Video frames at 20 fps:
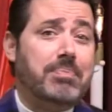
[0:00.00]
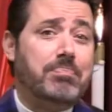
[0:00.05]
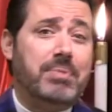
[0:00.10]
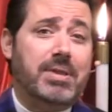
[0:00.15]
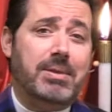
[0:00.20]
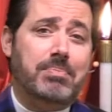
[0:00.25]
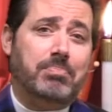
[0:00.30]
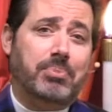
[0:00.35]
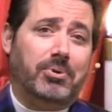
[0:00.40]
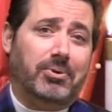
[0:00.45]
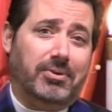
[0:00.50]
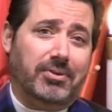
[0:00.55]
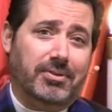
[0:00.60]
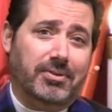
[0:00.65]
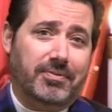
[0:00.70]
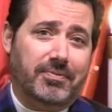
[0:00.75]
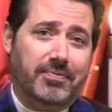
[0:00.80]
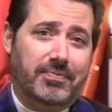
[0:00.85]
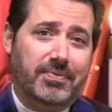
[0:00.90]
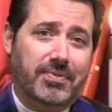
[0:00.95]
people,
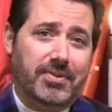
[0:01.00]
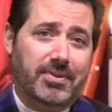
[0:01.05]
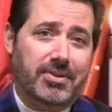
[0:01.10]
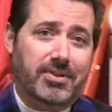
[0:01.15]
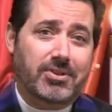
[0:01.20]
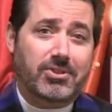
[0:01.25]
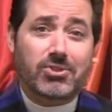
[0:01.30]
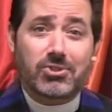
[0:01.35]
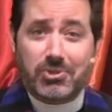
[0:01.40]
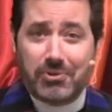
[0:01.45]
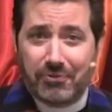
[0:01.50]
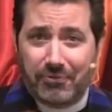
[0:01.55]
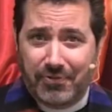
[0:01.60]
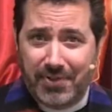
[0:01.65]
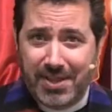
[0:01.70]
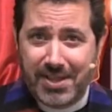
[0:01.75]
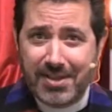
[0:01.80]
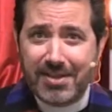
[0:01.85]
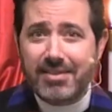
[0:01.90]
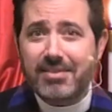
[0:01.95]

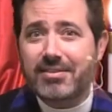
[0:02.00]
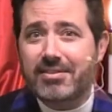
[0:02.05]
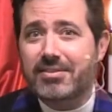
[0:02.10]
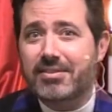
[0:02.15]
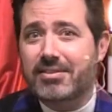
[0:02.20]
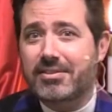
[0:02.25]
Sophia,